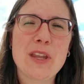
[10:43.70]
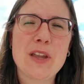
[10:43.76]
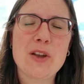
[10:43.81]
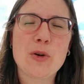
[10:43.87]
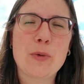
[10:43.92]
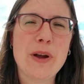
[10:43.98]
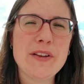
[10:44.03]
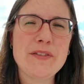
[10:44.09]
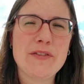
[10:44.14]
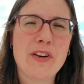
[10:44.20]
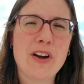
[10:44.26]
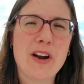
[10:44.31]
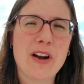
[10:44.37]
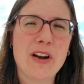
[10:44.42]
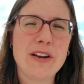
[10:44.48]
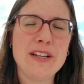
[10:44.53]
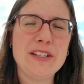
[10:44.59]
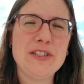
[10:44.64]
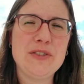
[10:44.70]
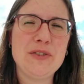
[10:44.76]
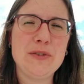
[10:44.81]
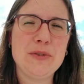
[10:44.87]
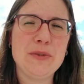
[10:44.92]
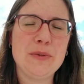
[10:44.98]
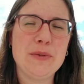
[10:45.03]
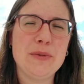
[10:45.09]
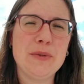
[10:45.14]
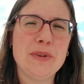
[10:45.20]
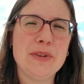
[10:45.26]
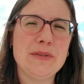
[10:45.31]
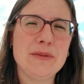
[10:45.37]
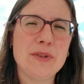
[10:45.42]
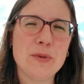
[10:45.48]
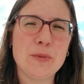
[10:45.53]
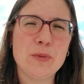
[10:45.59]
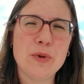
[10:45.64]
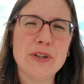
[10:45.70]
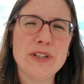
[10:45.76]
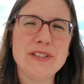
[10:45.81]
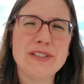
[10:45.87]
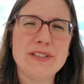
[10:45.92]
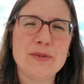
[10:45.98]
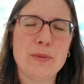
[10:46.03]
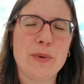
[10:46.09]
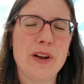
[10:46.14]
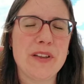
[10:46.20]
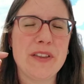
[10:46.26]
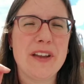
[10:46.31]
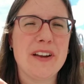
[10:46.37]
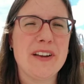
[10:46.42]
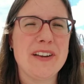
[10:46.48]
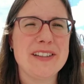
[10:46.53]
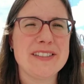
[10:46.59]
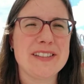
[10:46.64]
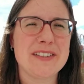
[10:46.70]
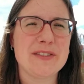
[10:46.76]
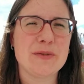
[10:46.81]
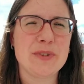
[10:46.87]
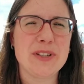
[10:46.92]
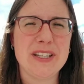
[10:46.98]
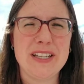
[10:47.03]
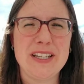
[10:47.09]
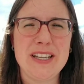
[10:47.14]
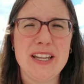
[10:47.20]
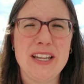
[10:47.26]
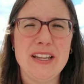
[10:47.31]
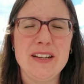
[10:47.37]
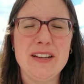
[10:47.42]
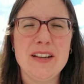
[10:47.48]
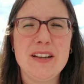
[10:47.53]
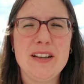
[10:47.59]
quite far into the woods where there is a really neat